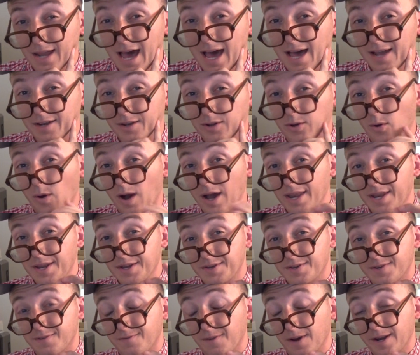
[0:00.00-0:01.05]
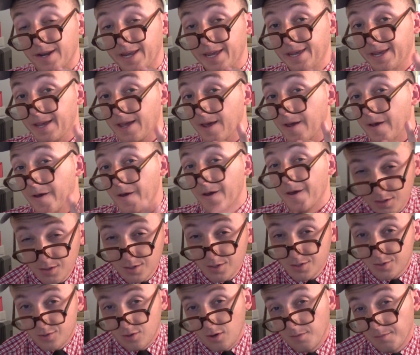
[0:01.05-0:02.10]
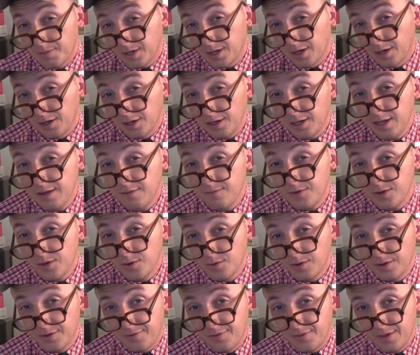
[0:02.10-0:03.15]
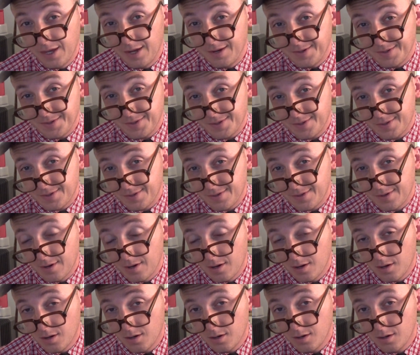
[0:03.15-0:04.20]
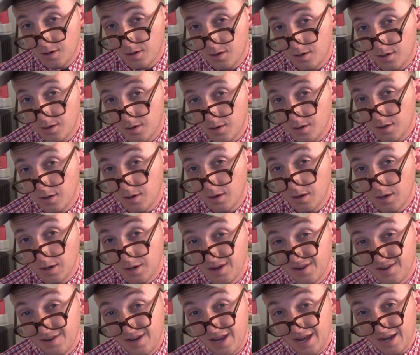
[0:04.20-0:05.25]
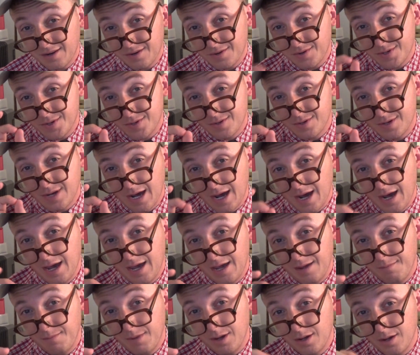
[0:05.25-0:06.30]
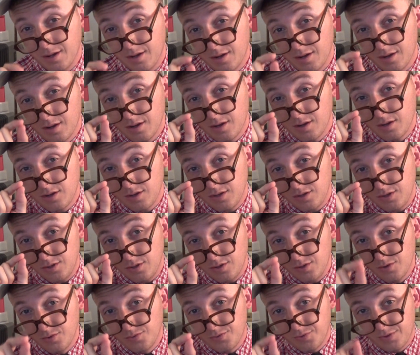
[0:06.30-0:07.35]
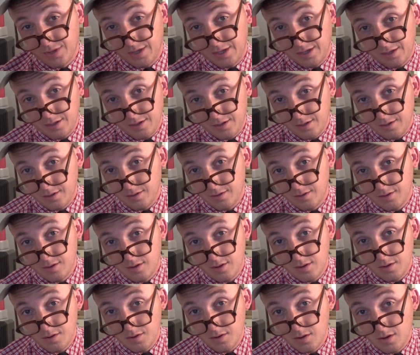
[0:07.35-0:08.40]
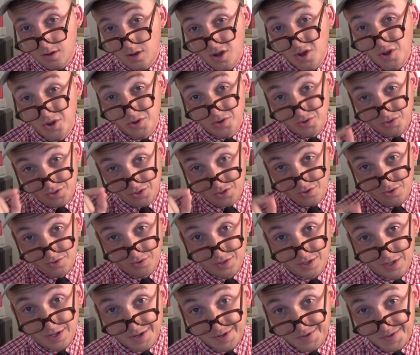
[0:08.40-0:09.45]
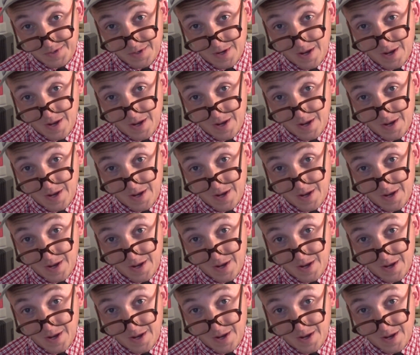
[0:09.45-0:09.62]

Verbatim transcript: not quite as funny. So I'm going to leave you with this. Next time you think you're going to